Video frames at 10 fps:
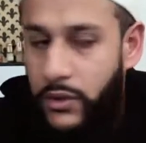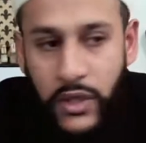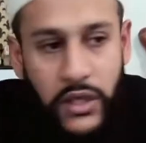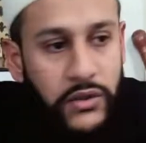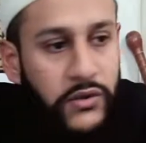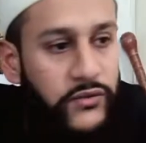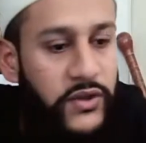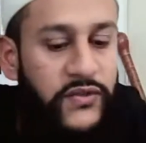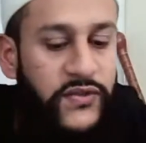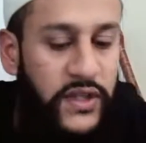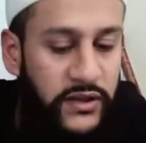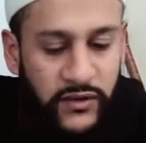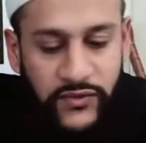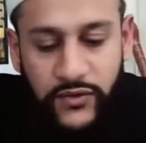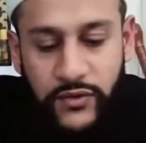Okay, so you see
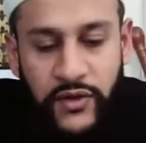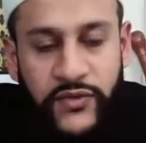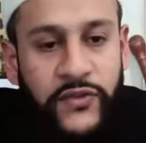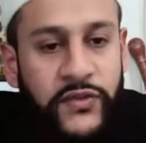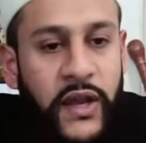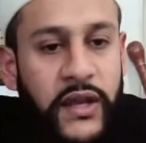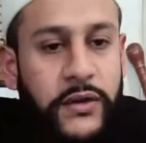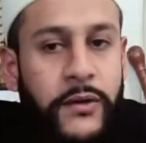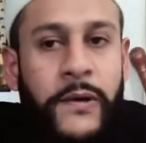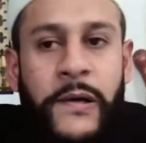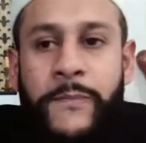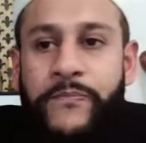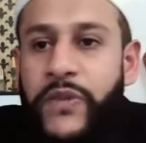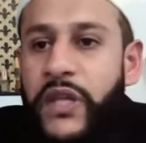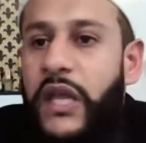this is like
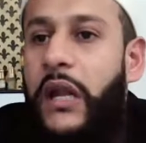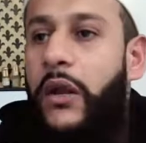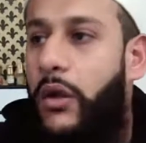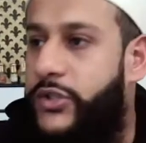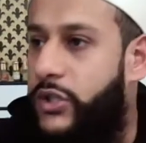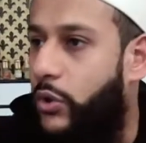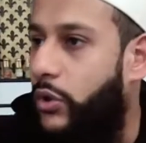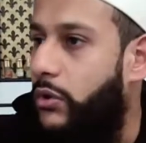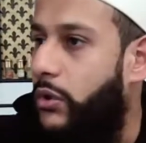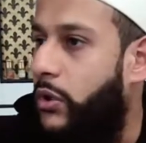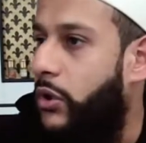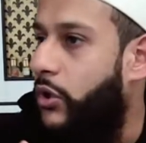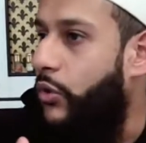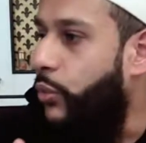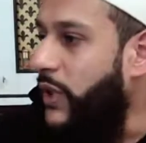illogical
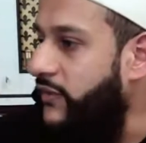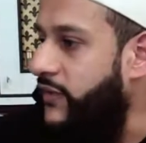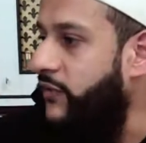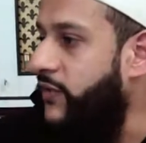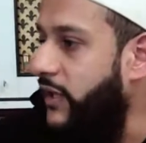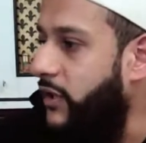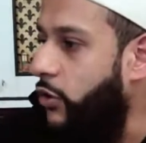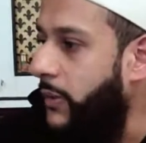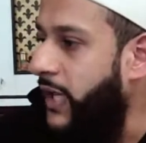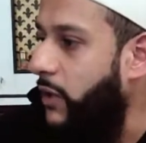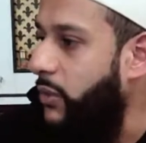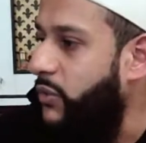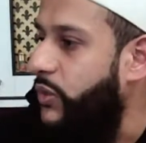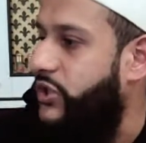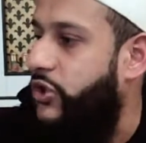reasonings that they're coming out with,
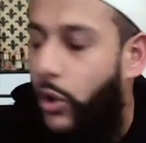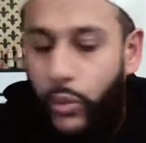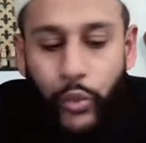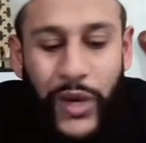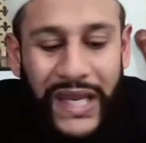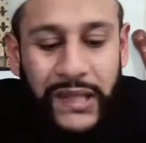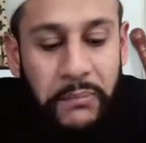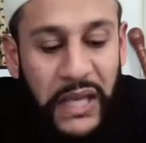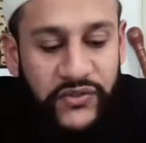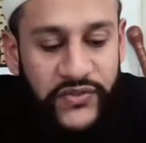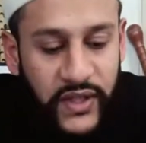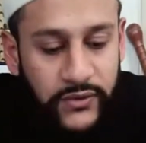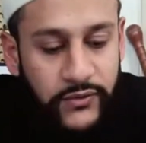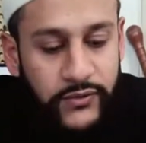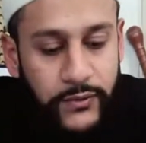which don't really make
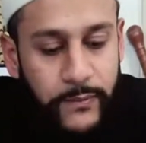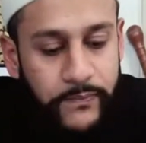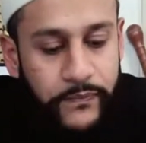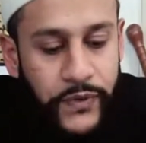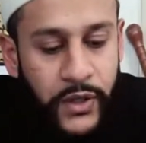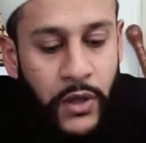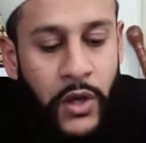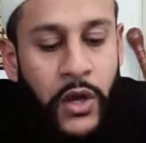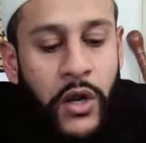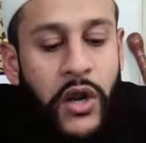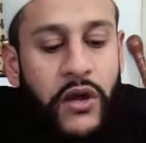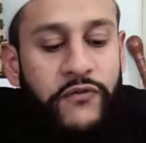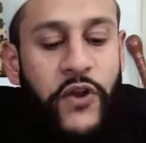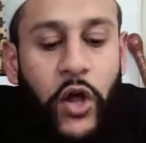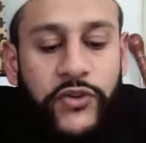sense.
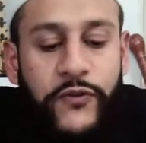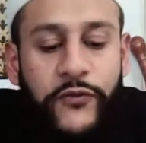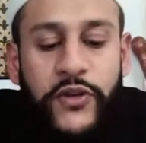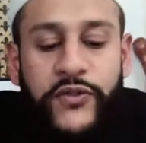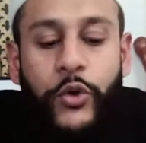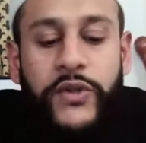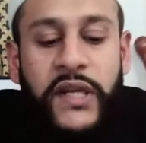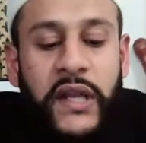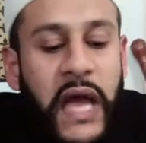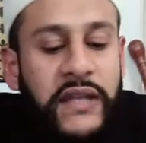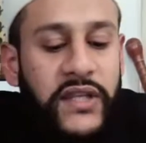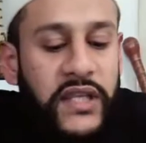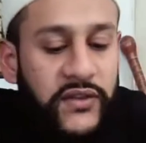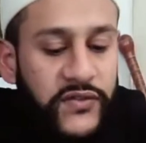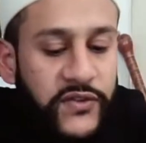Philosophers who denied
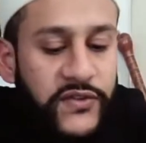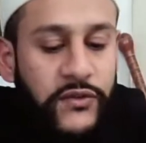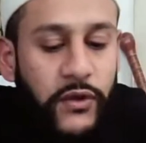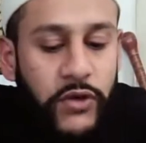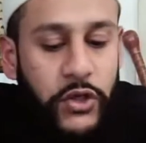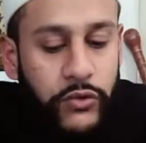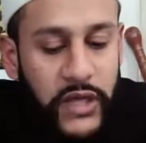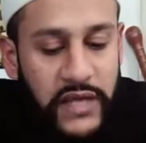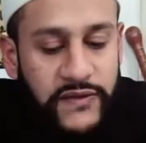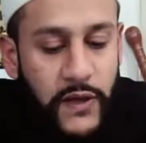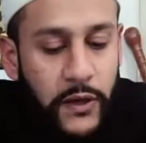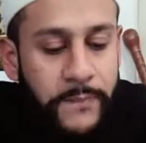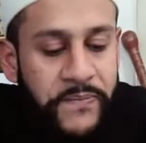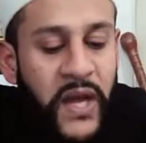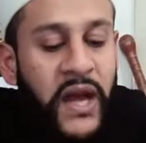the existence of a creator
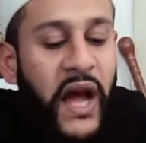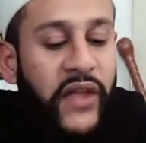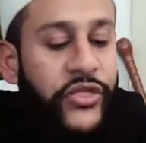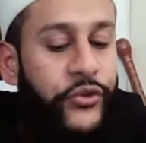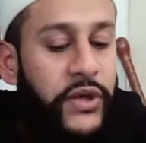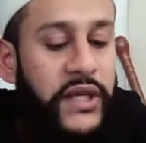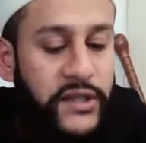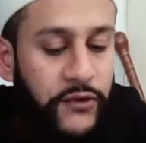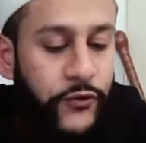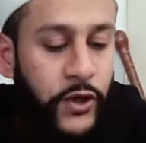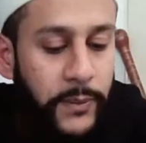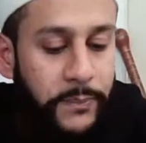had three different